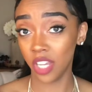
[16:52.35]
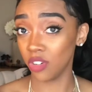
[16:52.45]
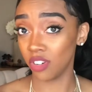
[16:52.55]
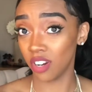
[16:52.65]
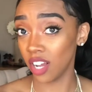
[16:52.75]
and
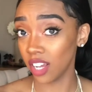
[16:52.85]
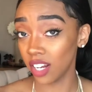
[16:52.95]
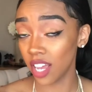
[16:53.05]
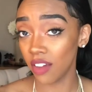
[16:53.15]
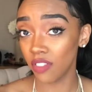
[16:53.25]
you're not
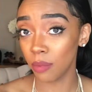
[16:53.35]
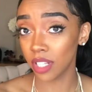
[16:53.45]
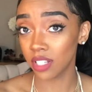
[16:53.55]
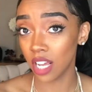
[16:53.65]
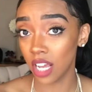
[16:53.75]
gonna have the
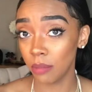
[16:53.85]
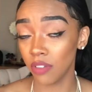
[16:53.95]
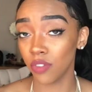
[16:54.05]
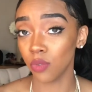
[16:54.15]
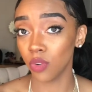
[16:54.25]
best time
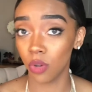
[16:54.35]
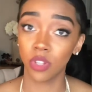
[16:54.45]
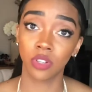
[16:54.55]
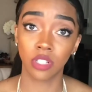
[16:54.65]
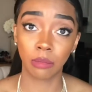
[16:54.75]
if you know
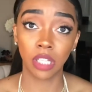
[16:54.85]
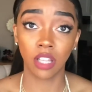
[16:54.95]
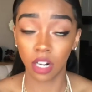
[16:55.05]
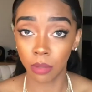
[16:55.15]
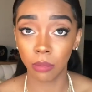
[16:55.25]
that there's gonna be a
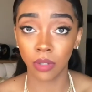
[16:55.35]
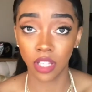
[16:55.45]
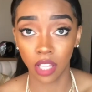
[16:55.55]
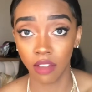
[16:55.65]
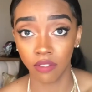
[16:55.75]
lot of people
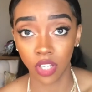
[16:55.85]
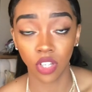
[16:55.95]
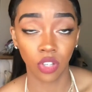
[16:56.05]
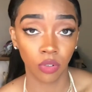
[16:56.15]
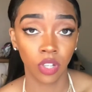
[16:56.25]
in that
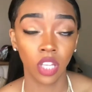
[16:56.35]
venue